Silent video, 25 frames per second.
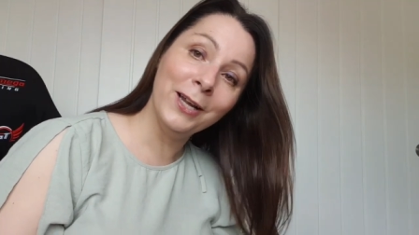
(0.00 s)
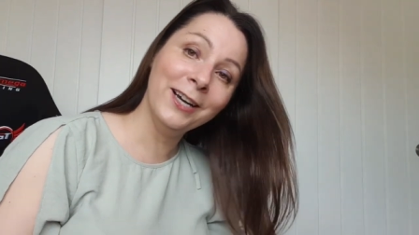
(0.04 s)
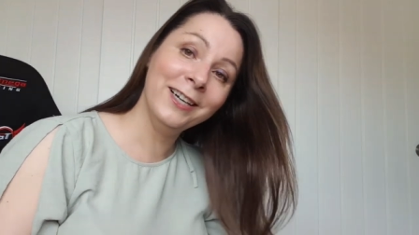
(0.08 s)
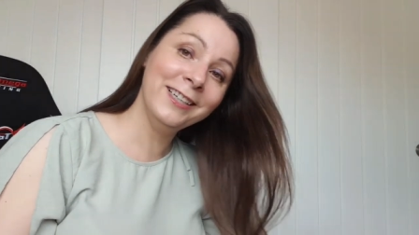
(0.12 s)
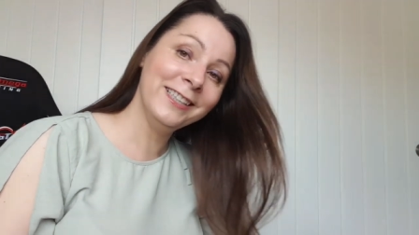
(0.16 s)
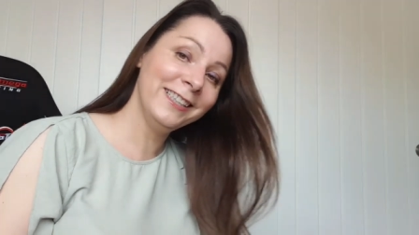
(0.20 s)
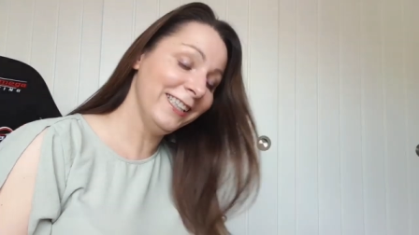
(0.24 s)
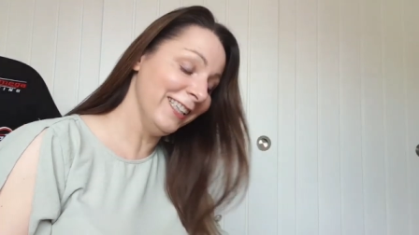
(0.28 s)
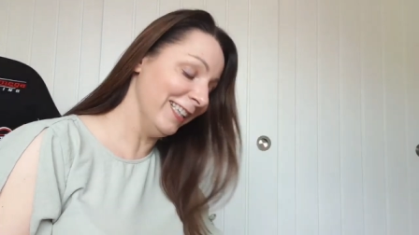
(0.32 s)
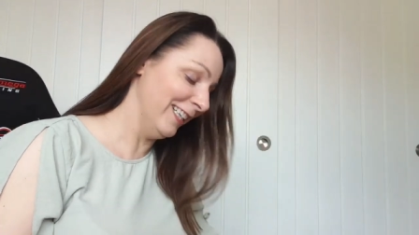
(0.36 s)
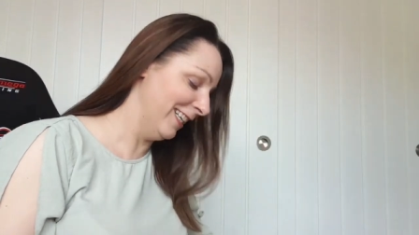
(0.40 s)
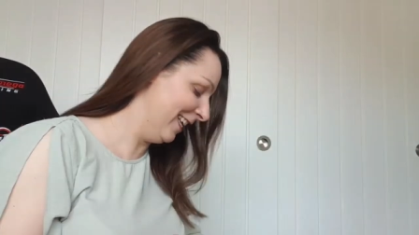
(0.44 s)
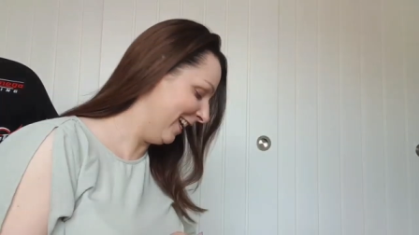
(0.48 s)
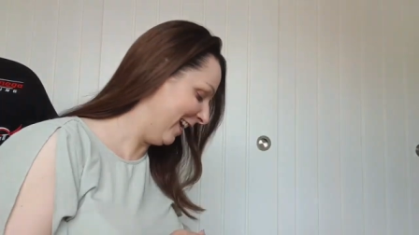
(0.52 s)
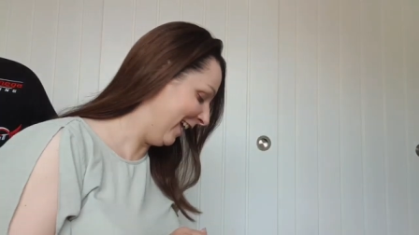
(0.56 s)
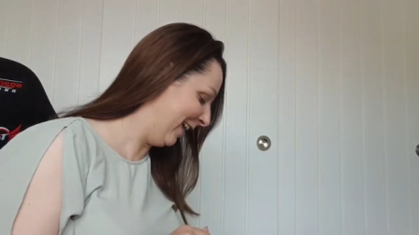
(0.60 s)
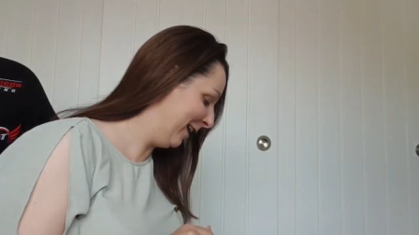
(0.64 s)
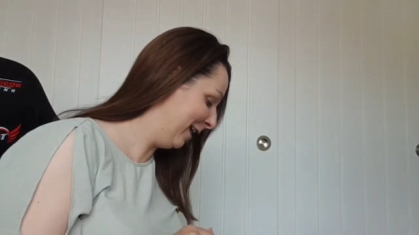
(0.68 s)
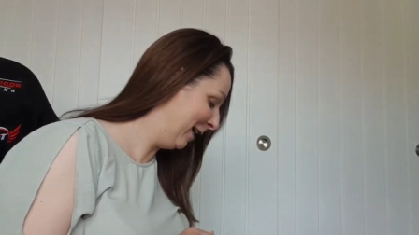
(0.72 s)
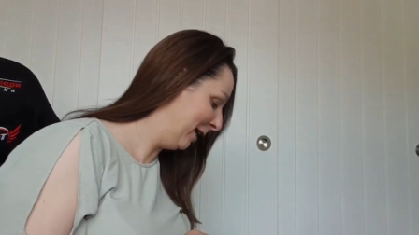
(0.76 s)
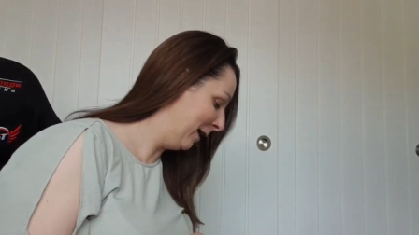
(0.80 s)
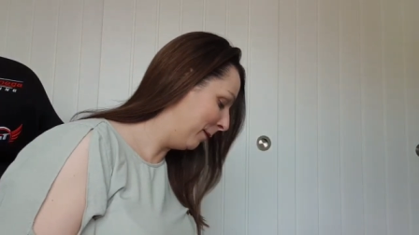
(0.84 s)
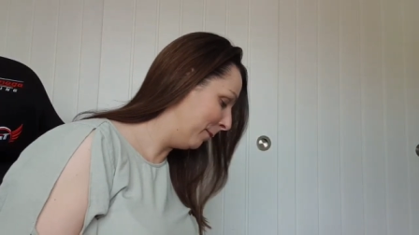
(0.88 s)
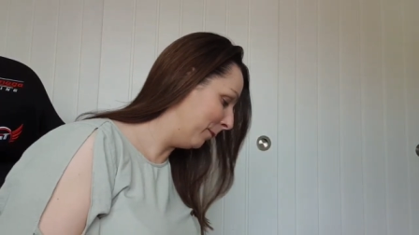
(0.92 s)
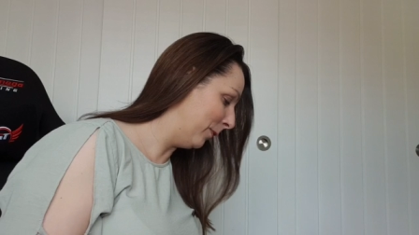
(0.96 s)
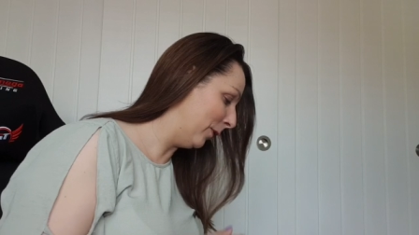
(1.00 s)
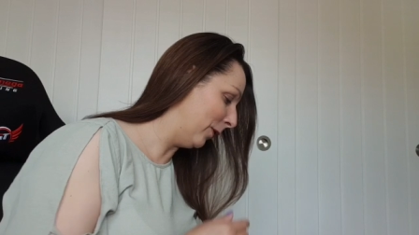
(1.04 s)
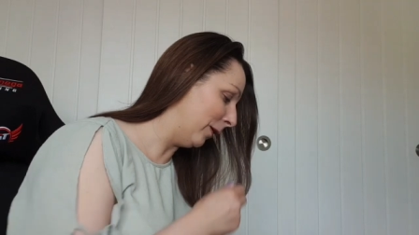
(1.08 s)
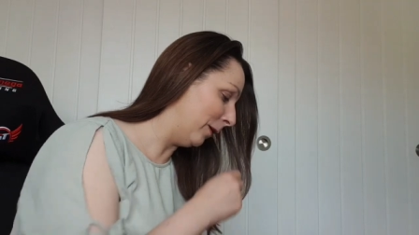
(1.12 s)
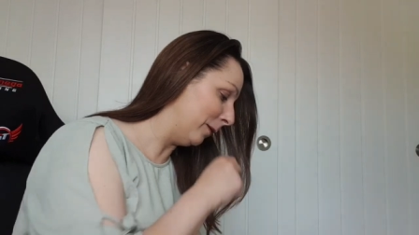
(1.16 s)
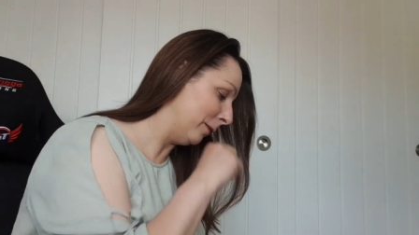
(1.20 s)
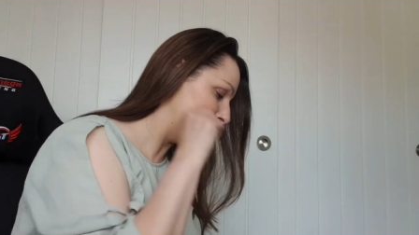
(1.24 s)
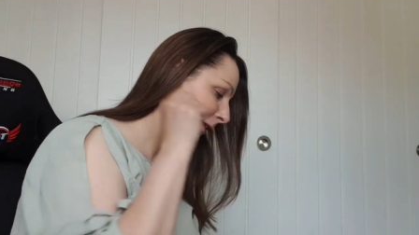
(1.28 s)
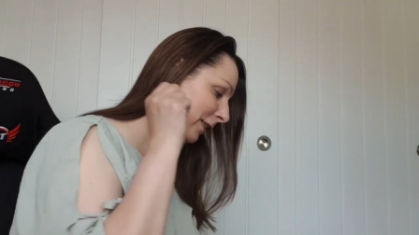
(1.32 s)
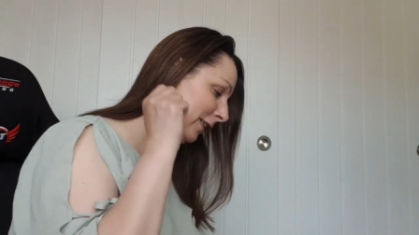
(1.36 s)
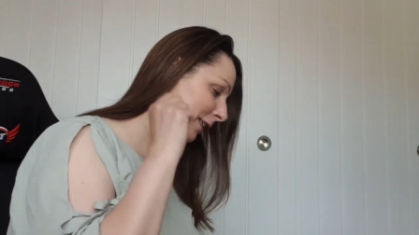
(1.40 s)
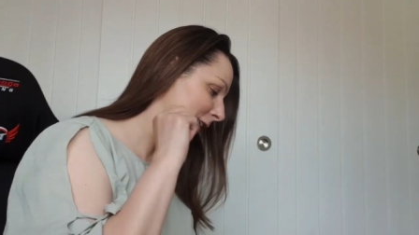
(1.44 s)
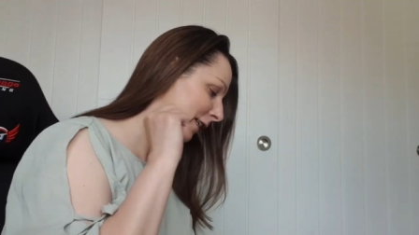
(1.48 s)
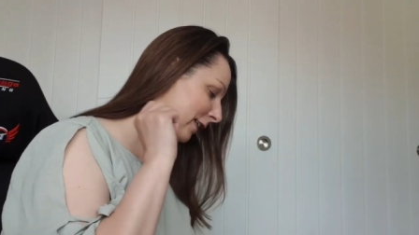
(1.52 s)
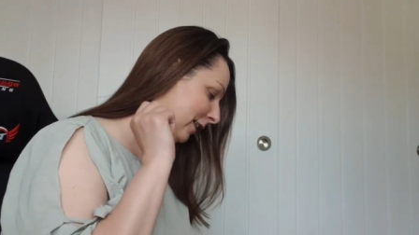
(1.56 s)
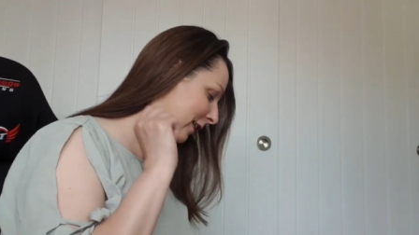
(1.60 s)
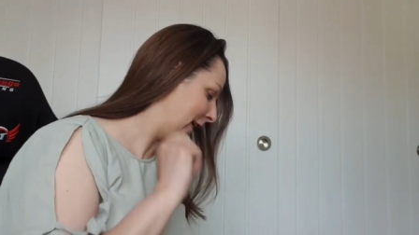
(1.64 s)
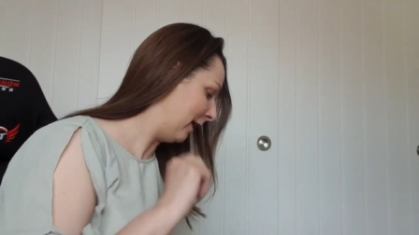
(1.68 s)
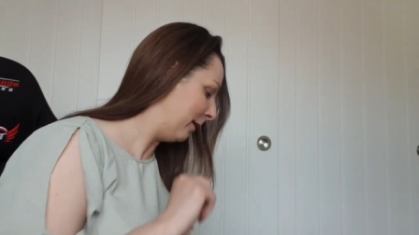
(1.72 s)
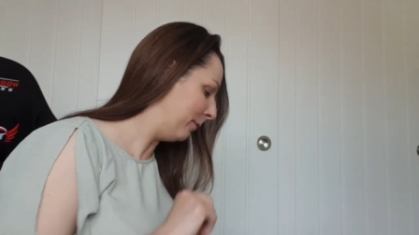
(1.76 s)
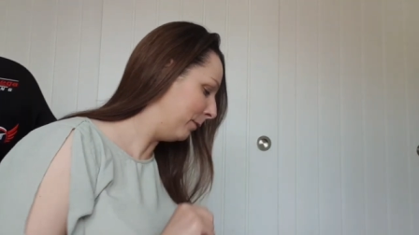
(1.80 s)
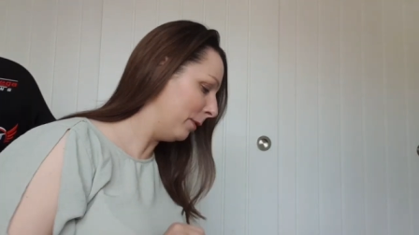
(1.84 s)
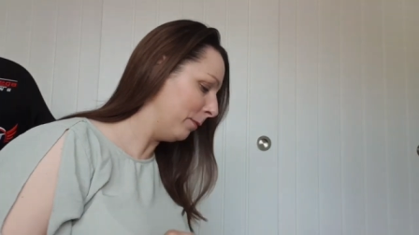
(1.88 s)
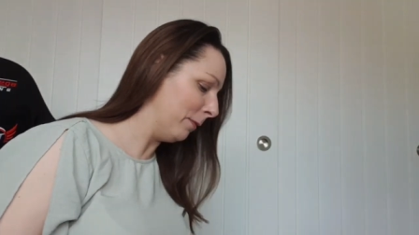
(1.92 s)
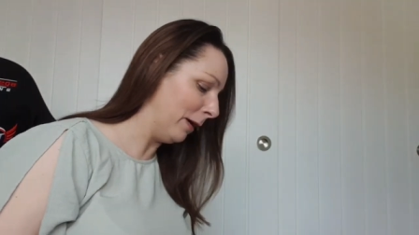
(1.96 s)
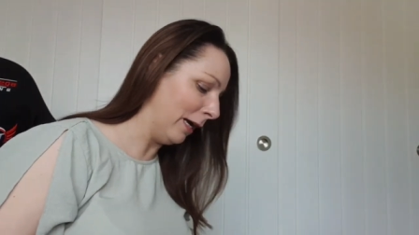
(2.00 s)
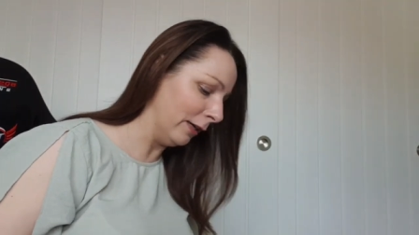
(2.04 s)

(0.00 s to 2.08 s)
you know, but I kept my